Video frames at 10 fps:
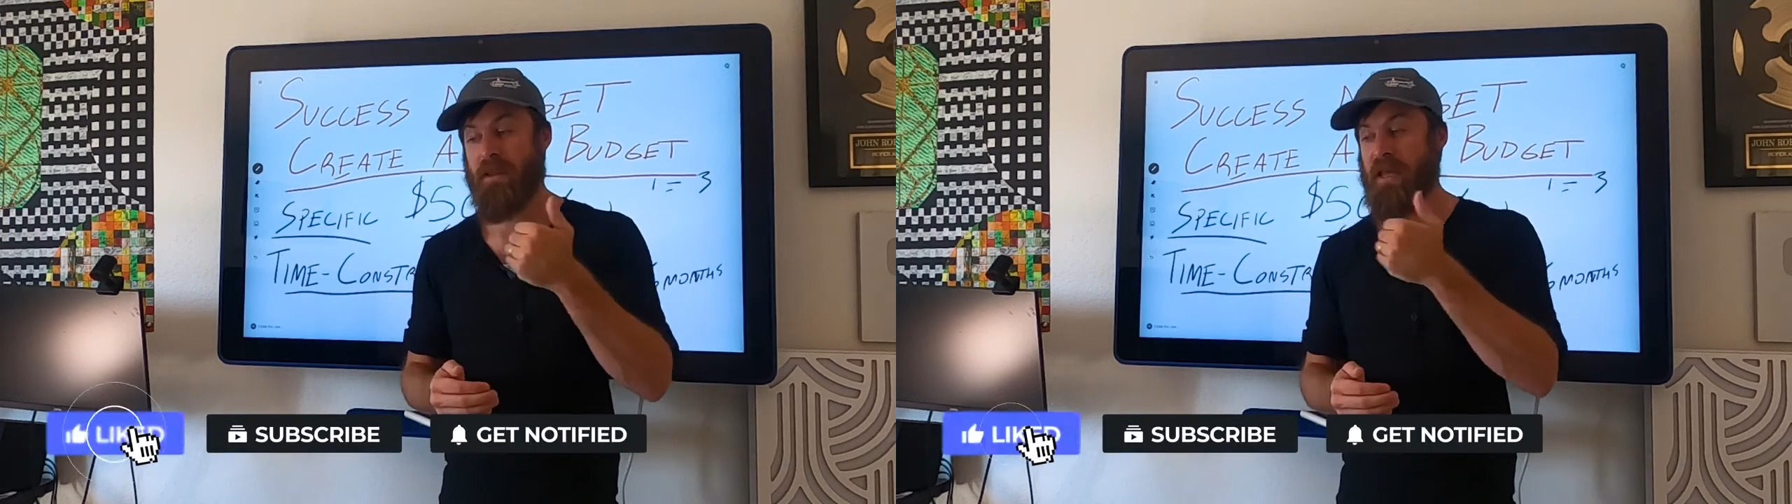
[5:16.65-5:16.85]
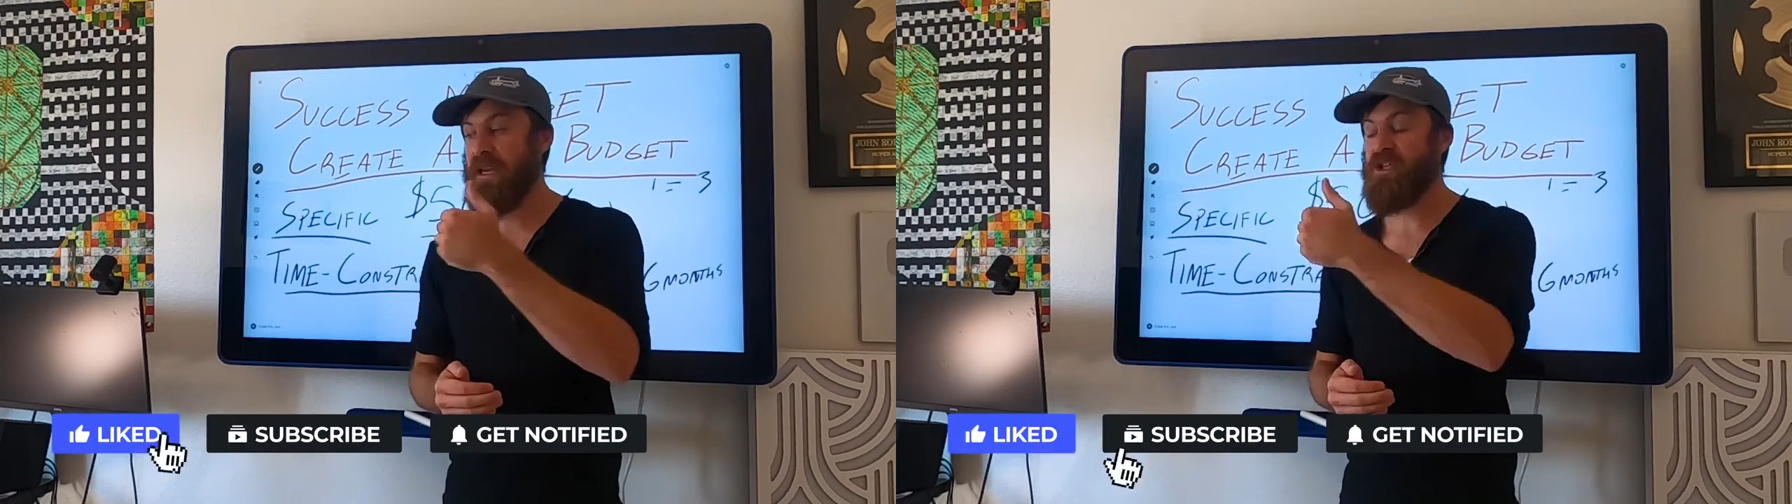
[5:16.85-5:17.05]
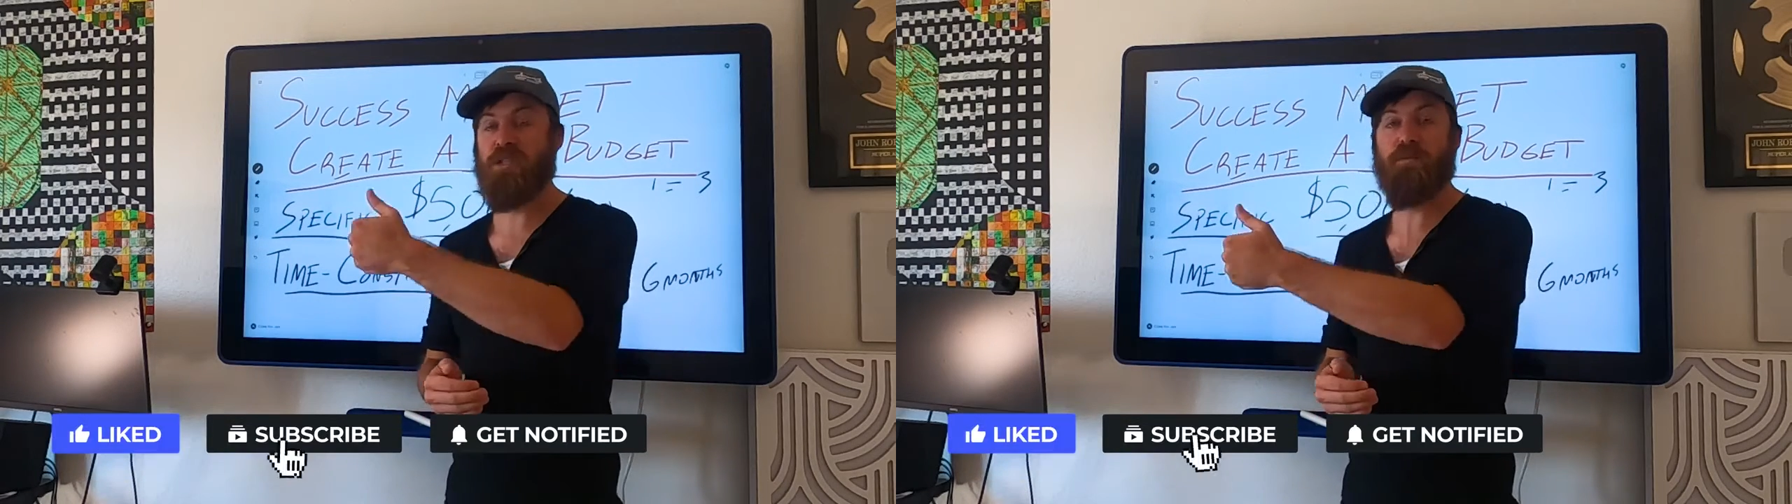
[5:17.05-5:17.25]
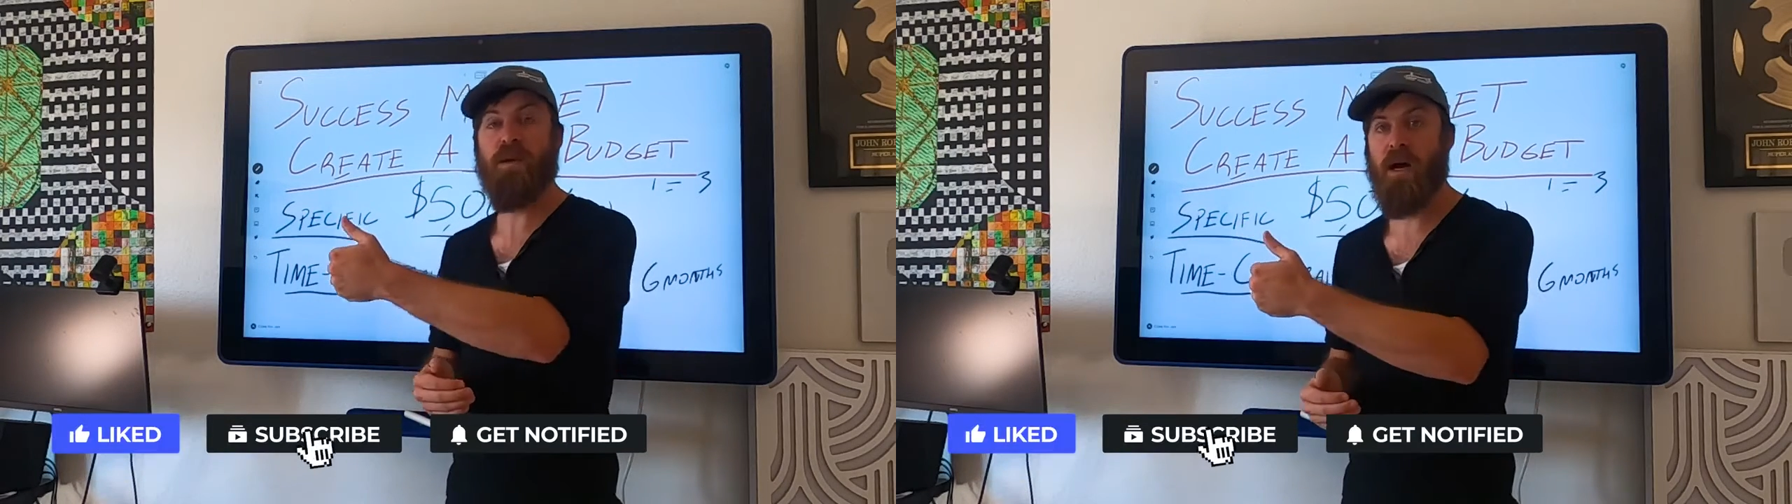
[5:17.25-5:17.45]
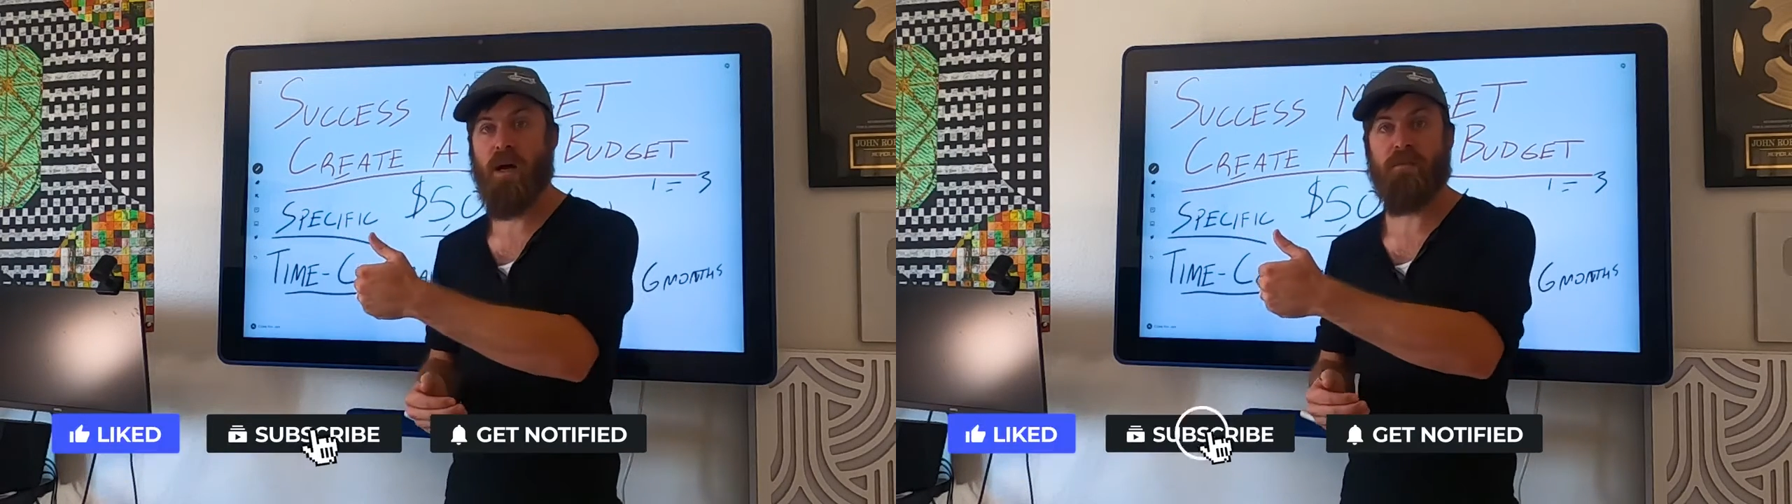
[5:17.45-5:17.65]
then it just
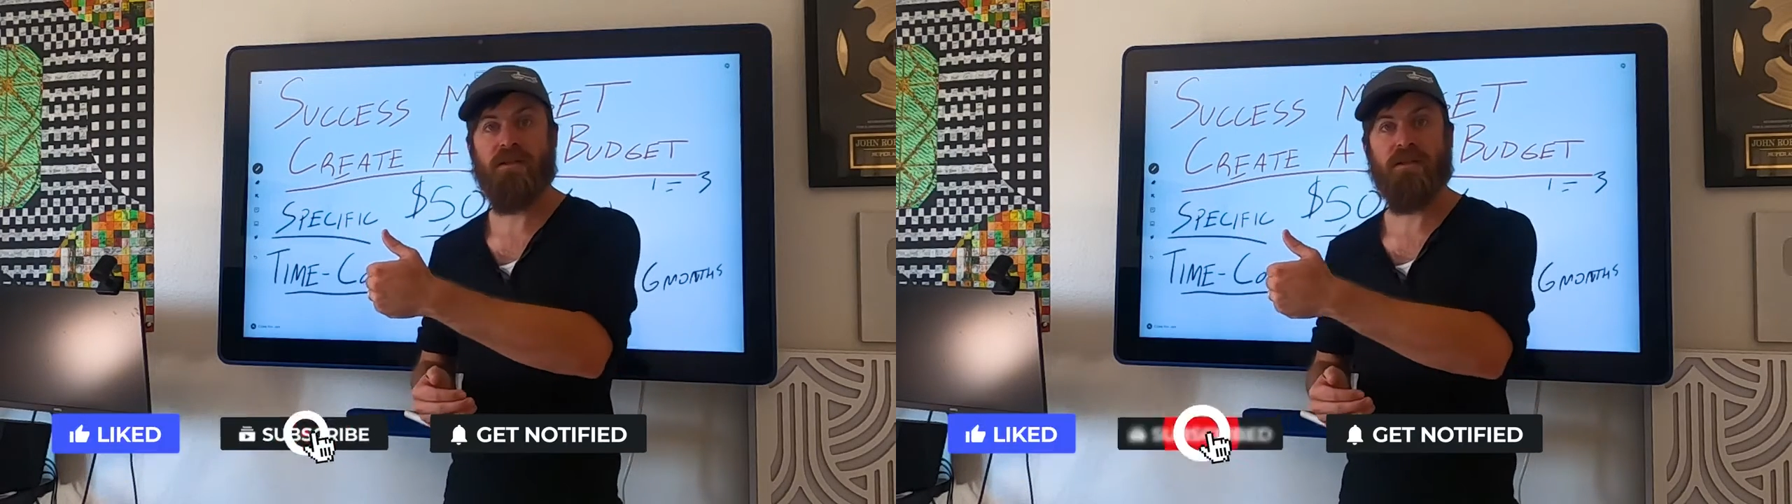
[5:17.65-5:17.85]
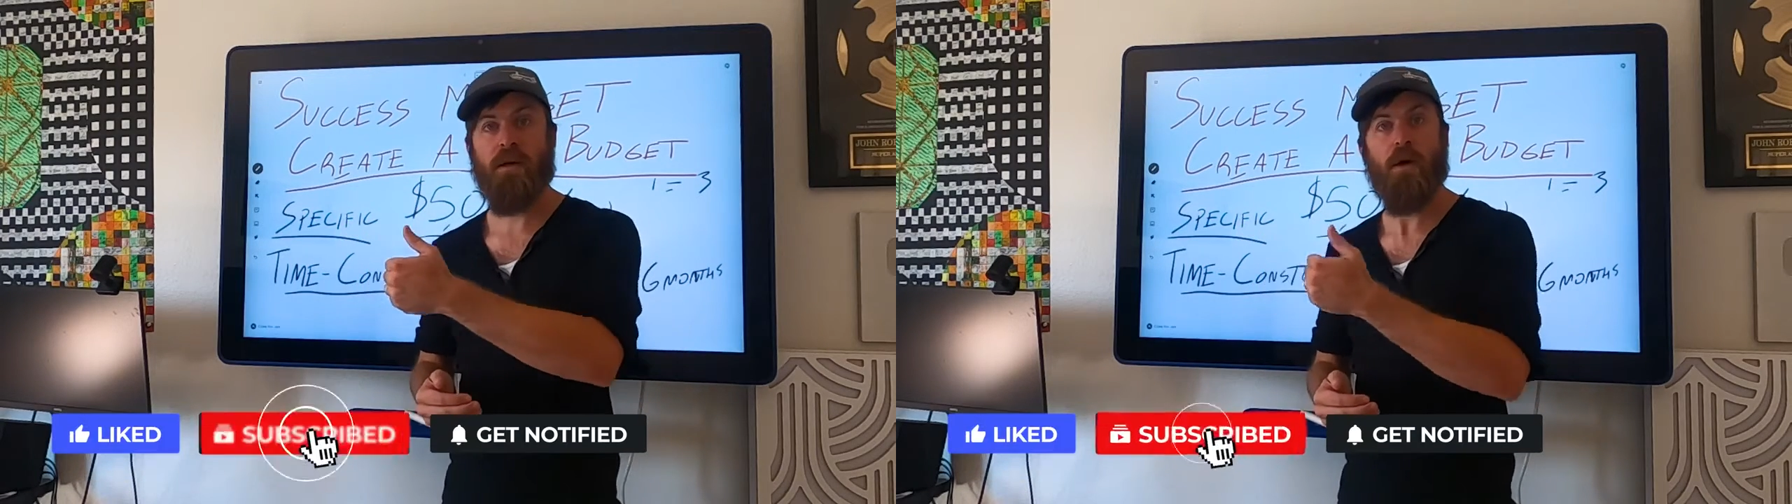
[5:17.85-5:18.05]
becomes